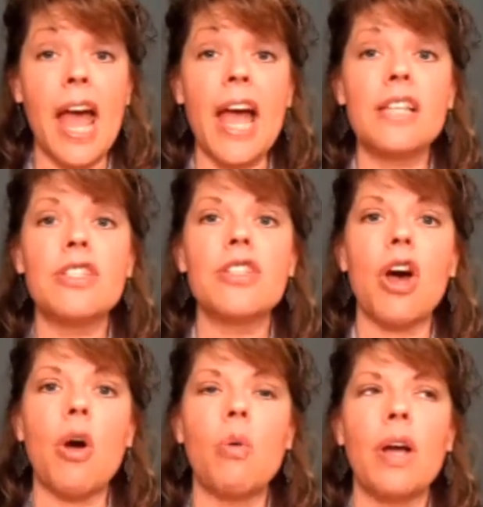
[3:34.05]
And
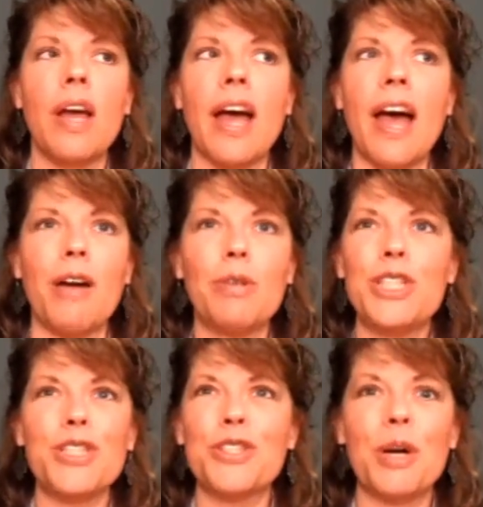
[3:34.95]
so, which
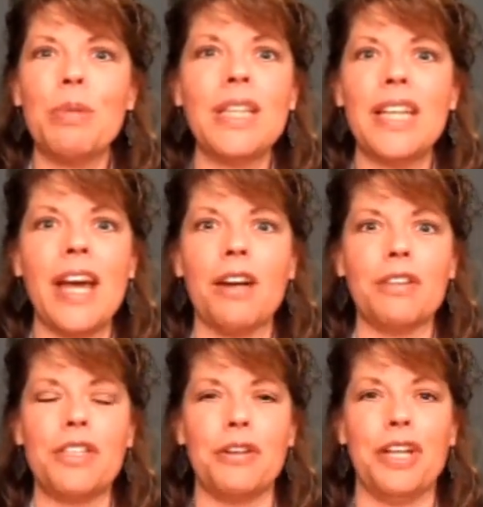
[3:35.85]
is completely
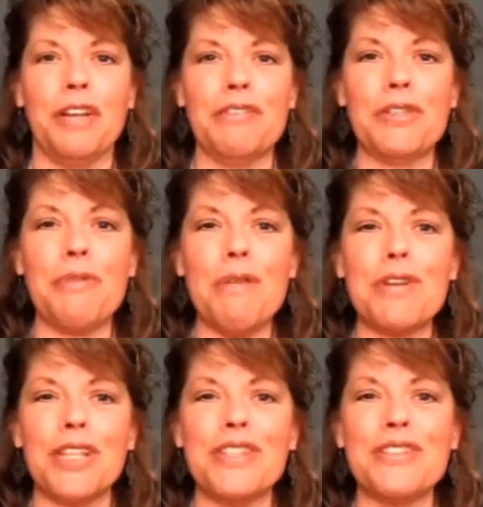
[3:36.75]
counterintuitive to what we're
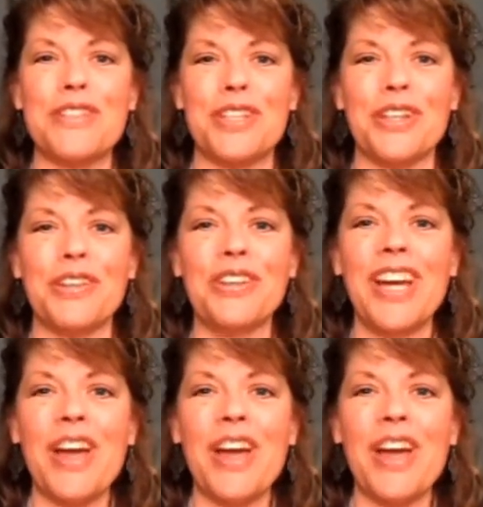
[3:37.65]
used to